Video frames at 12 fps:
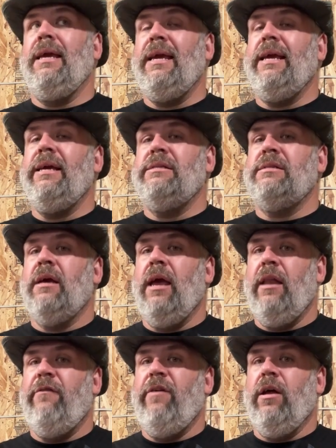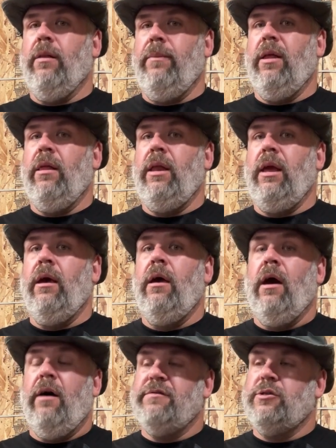Ease and availability of